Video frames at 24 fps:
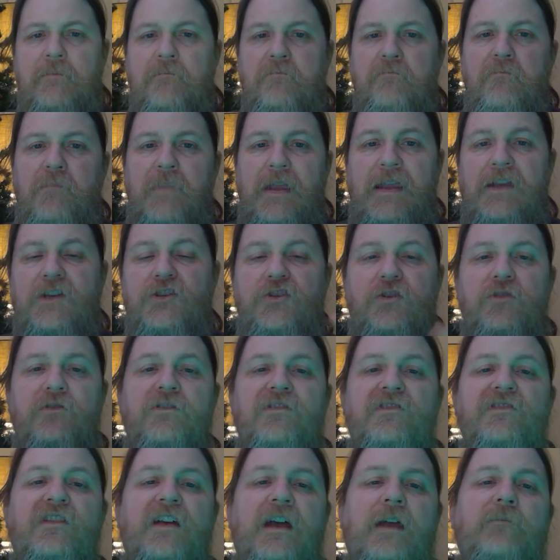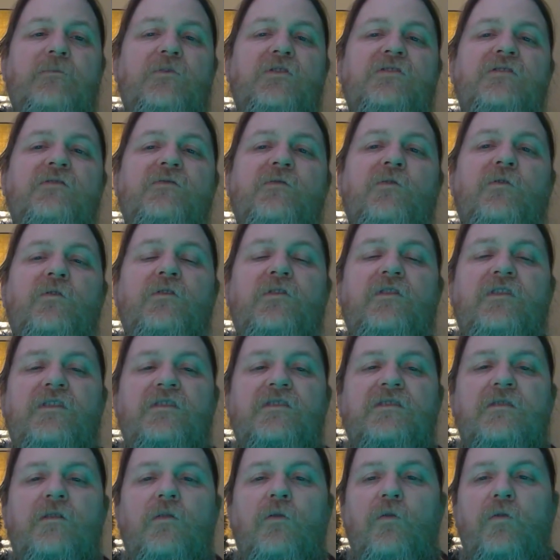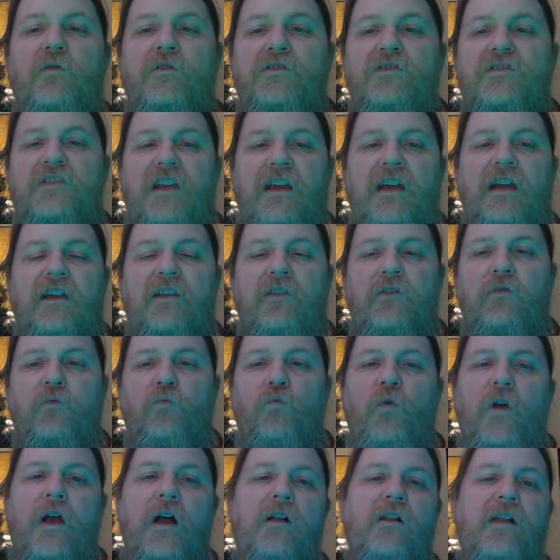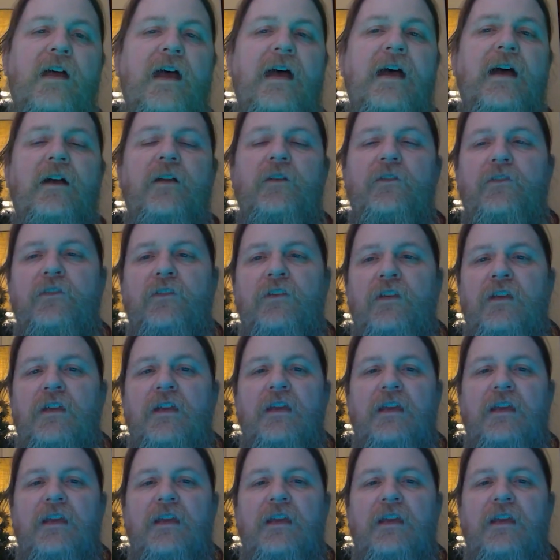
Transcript: major assignments for this course, as well as